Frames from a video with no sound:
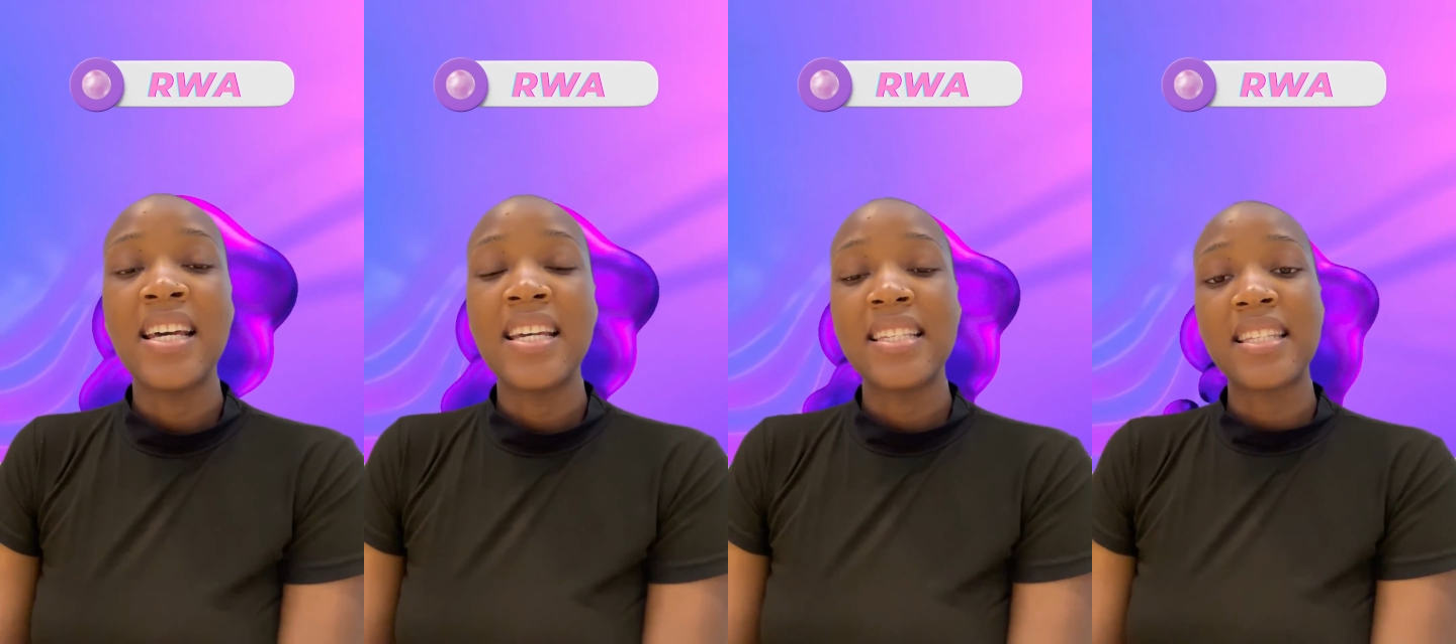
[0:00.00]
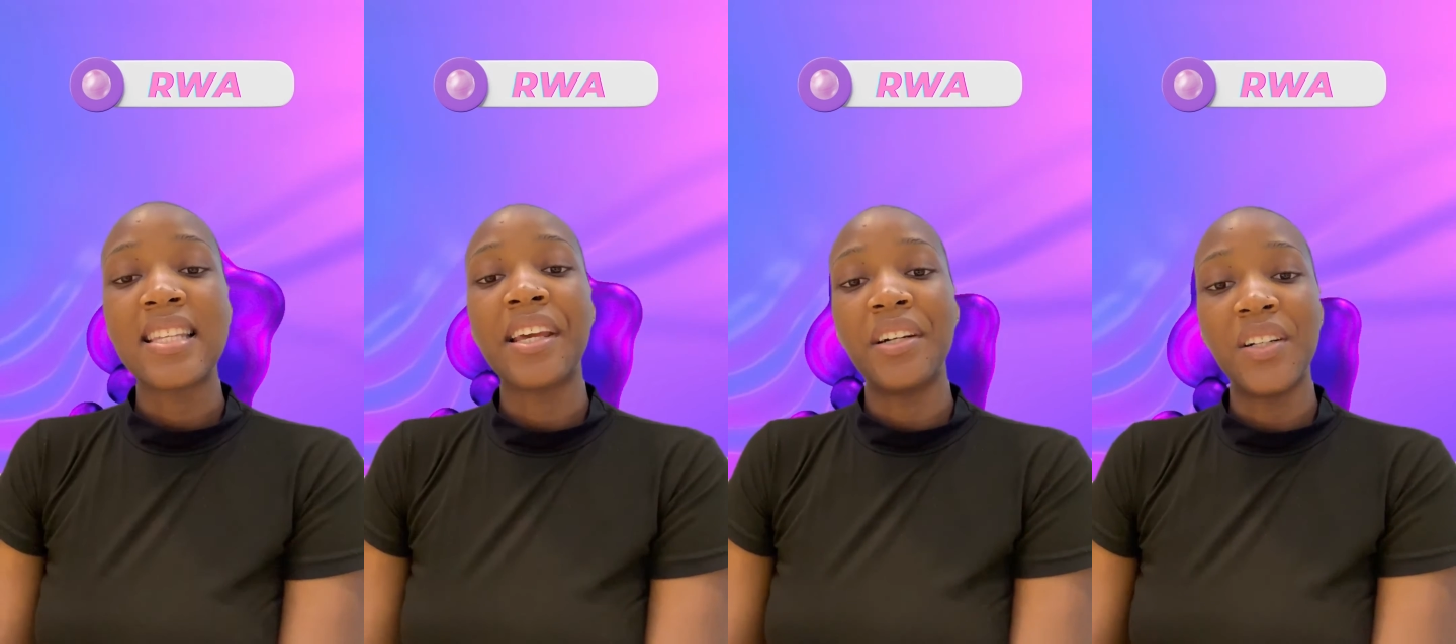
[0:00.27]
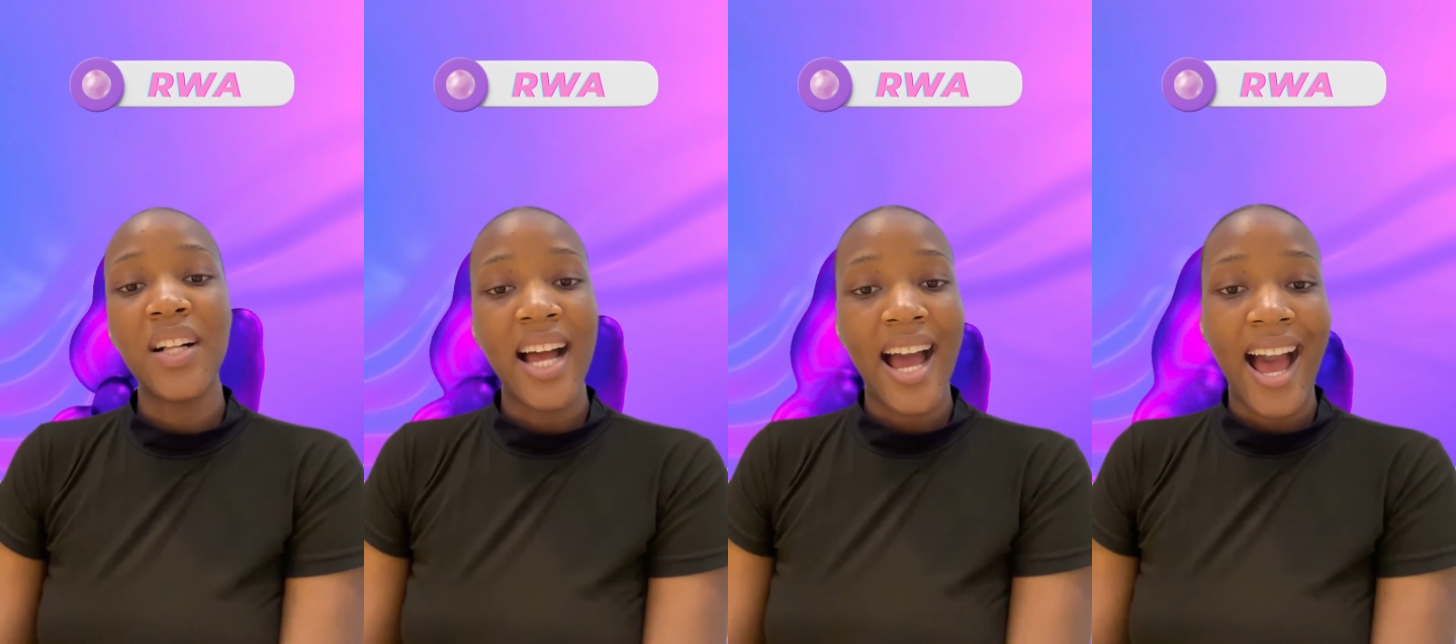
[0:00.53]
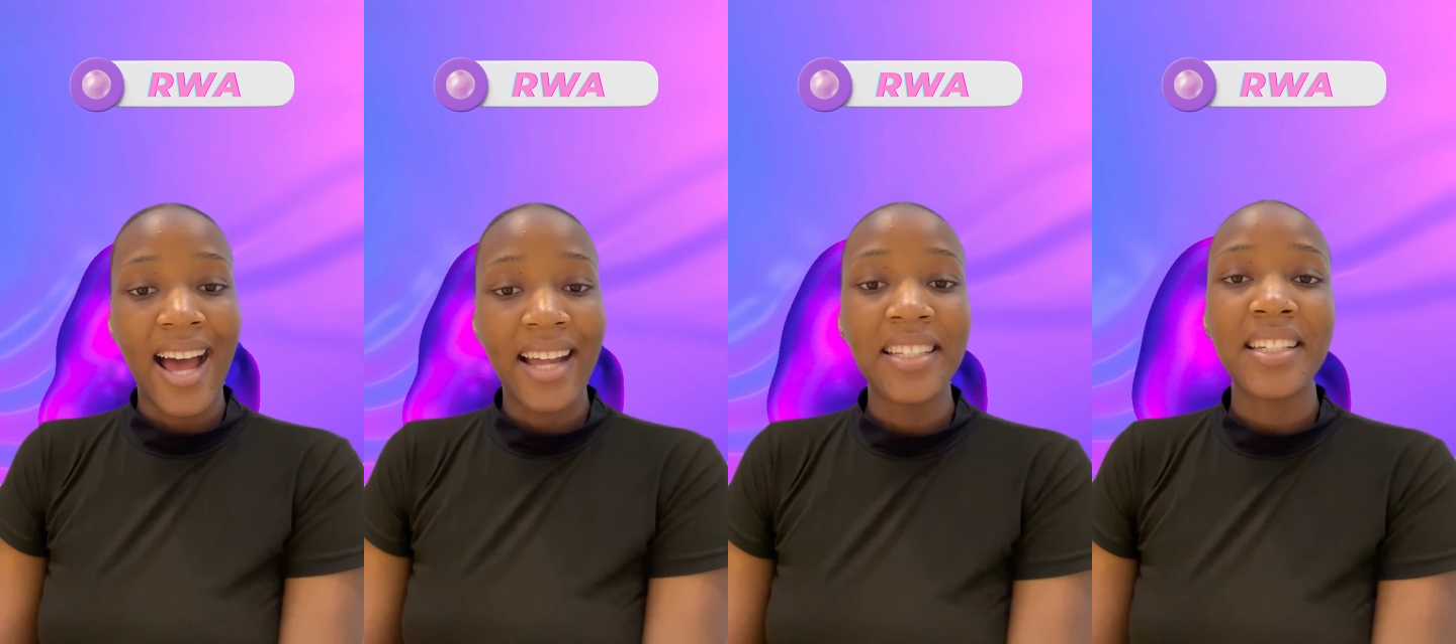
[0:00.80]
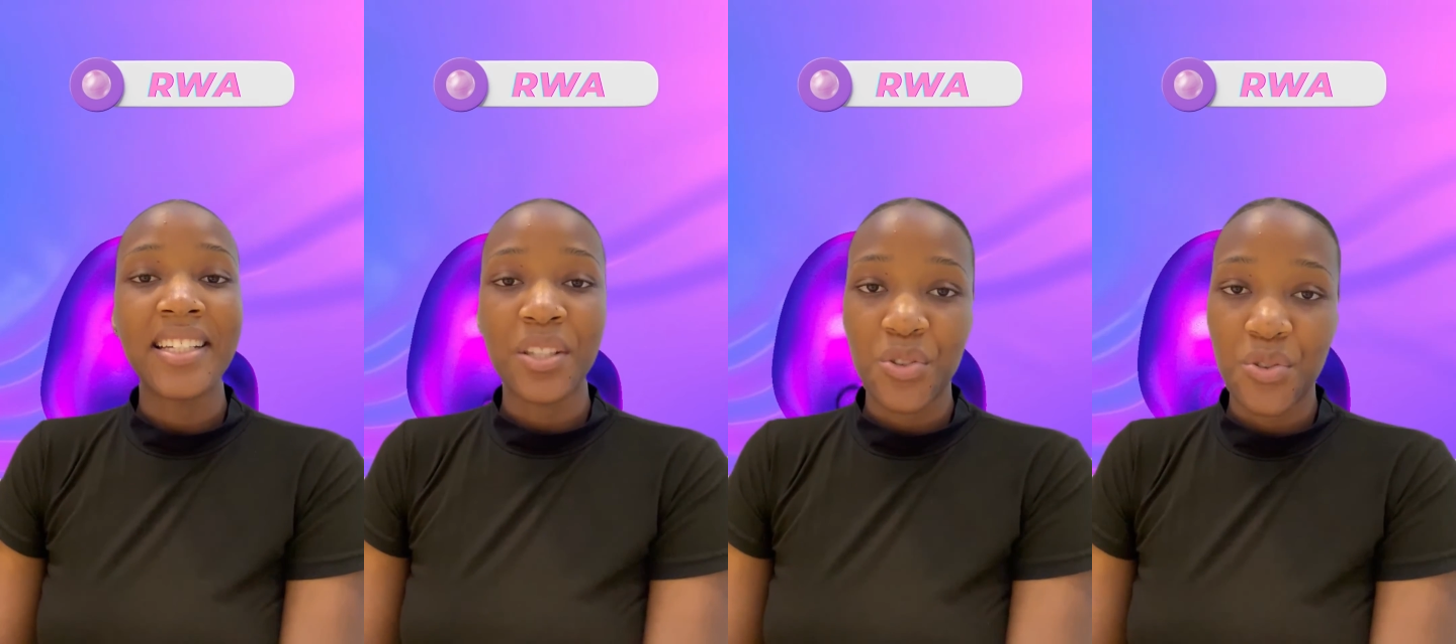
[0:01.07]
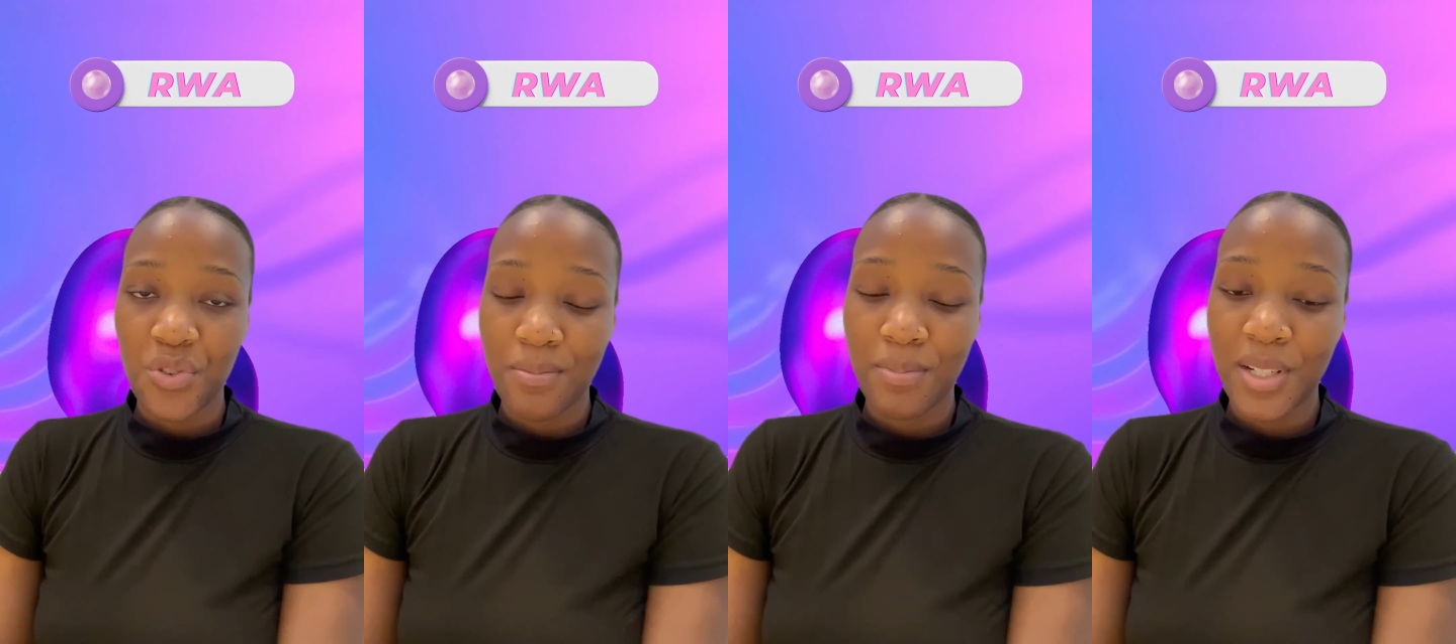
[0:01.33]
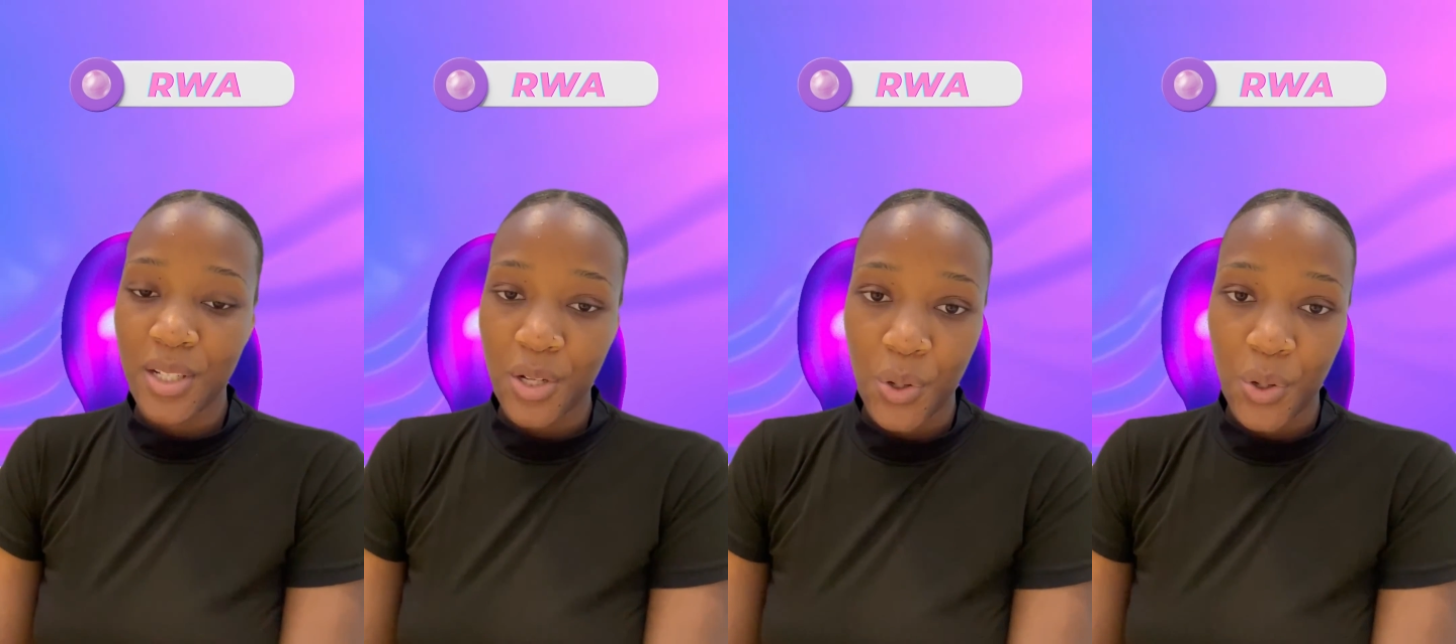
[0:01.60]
scale, and extremely